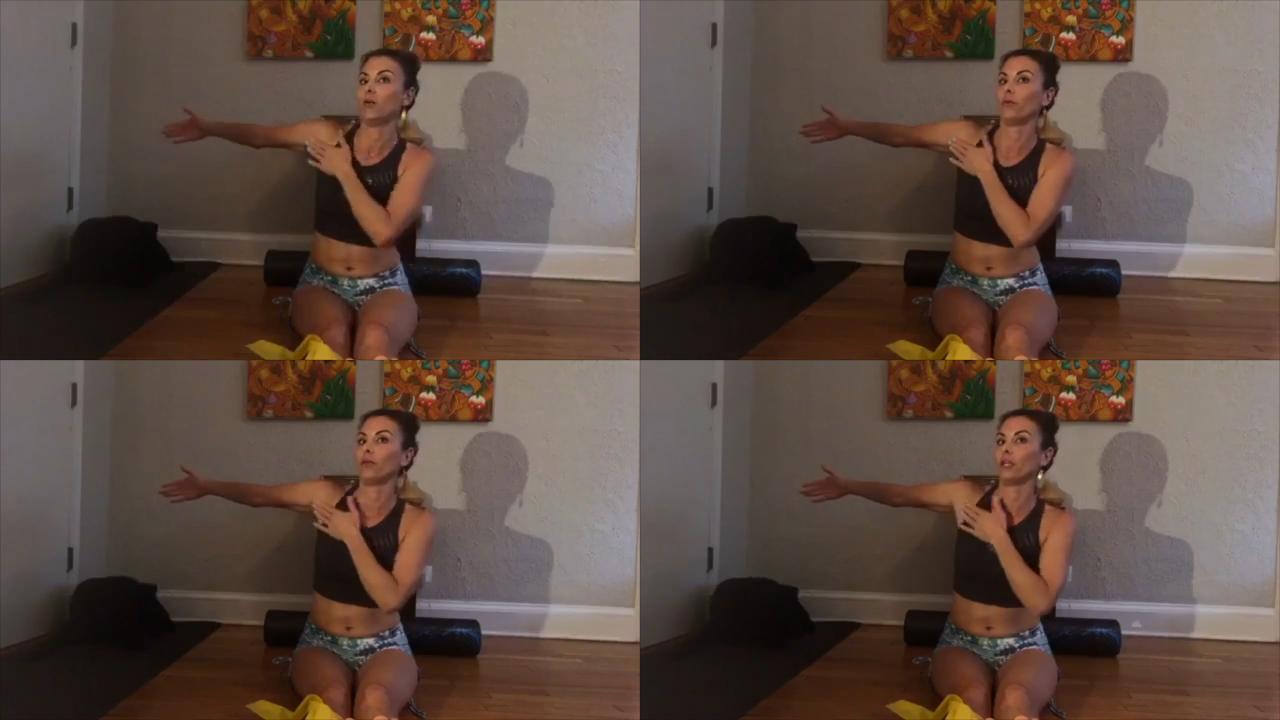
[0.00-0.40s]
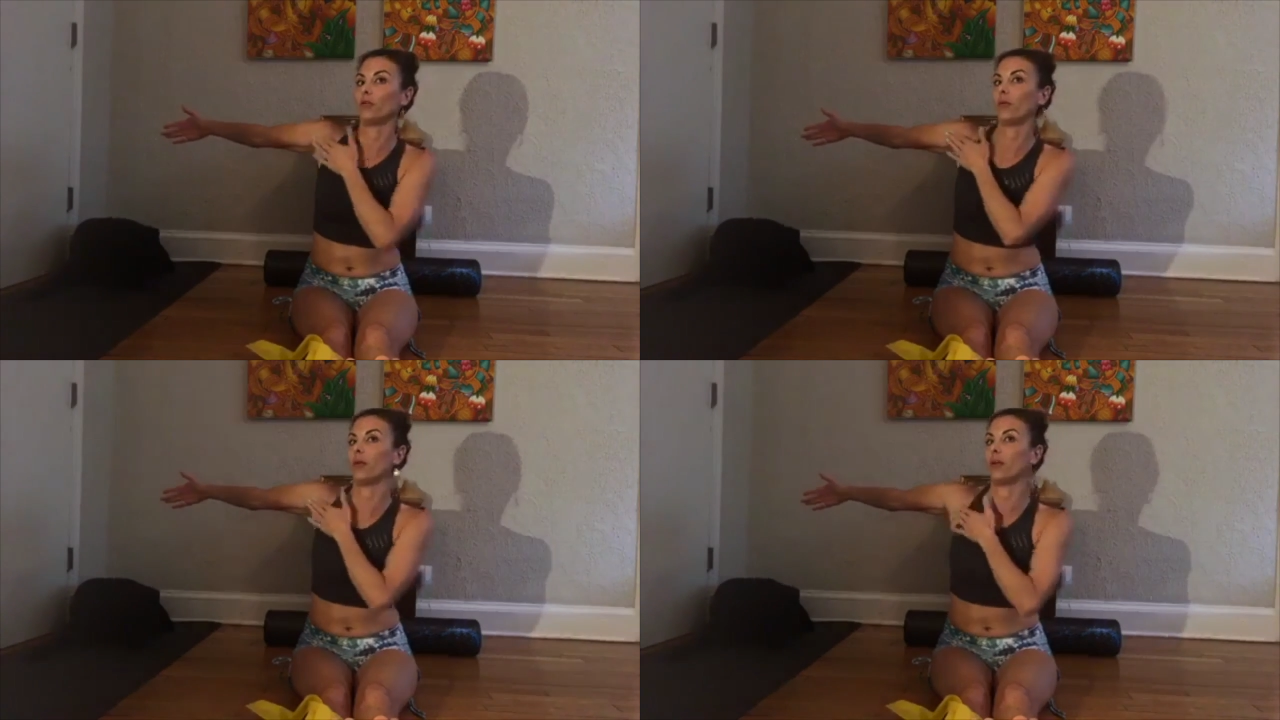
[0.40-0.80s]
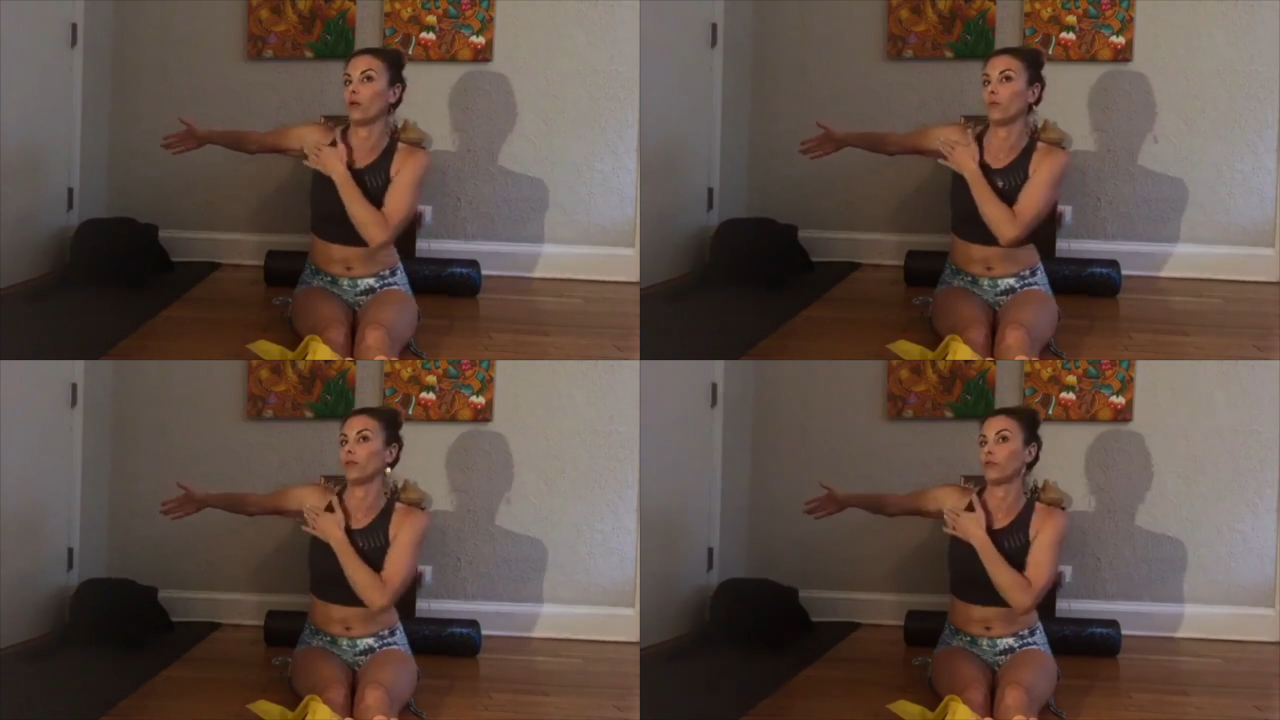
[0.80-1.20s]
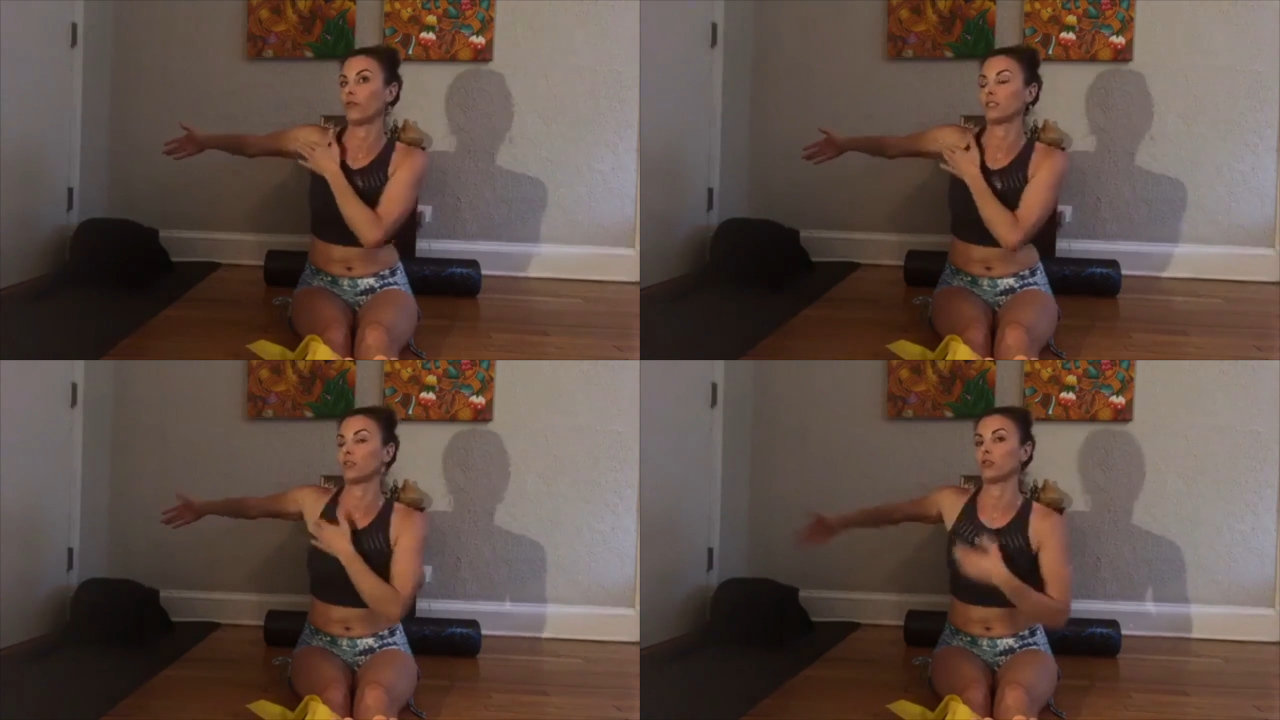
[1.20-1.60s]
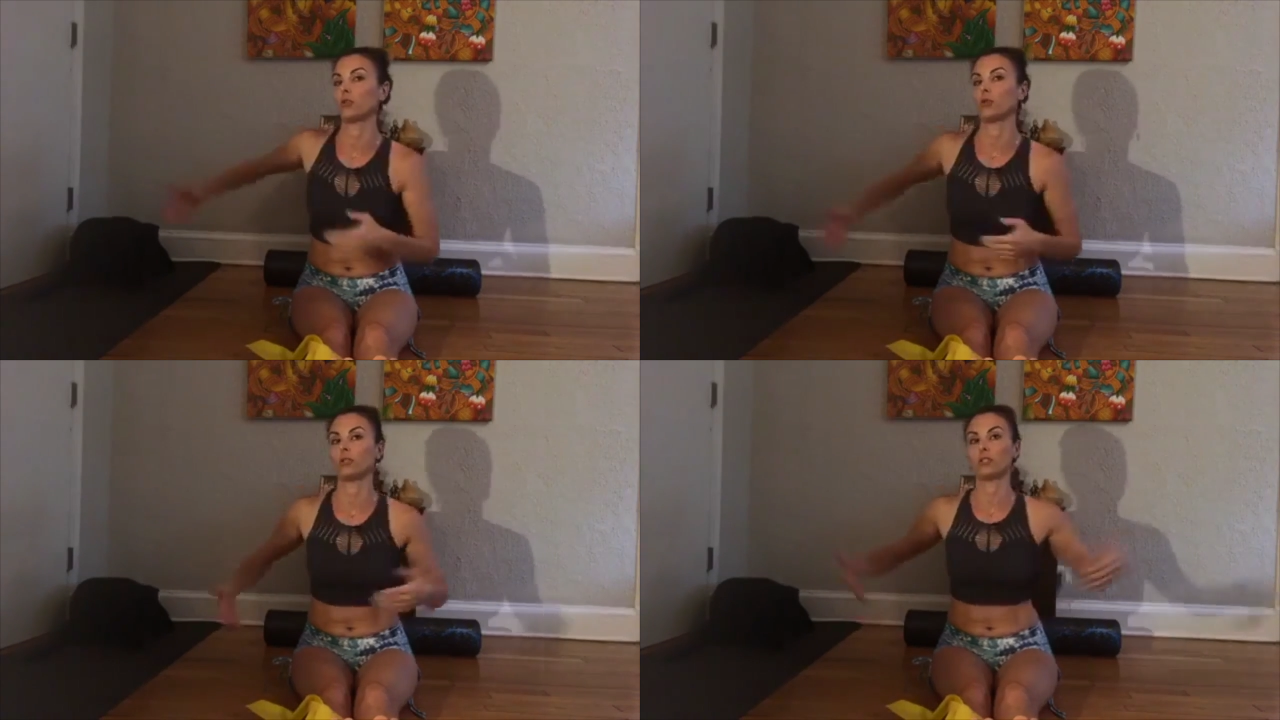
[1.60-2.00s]
really great way to open the fronts of the
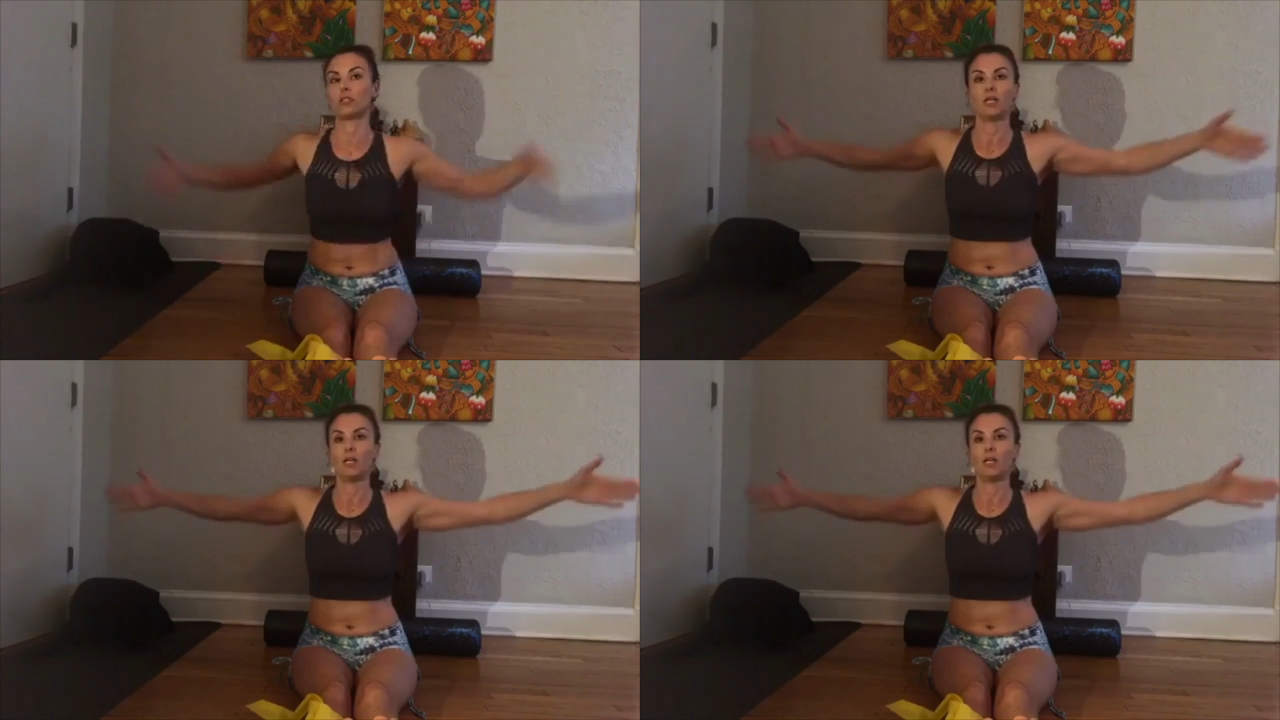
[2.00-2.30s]
shoulders.